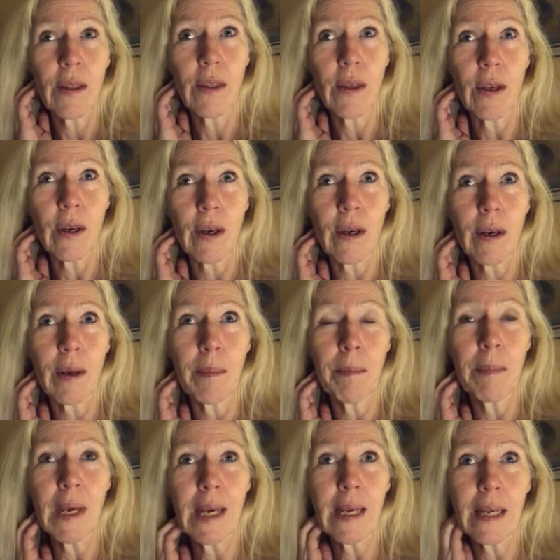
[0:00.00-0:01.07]
the
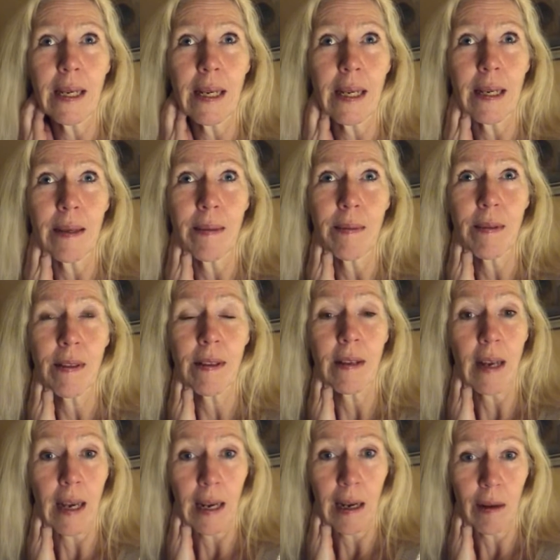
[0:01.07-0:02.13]
main
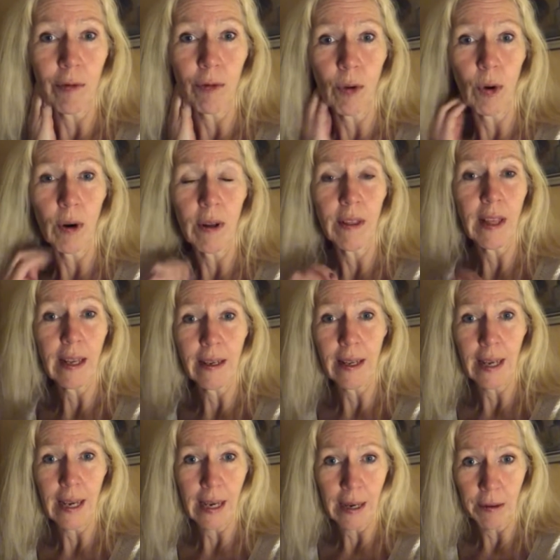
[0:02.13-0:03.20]
style for that
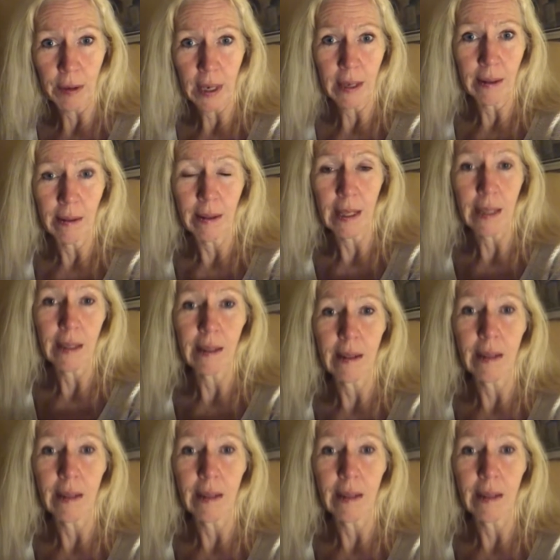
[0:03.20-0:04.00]
era that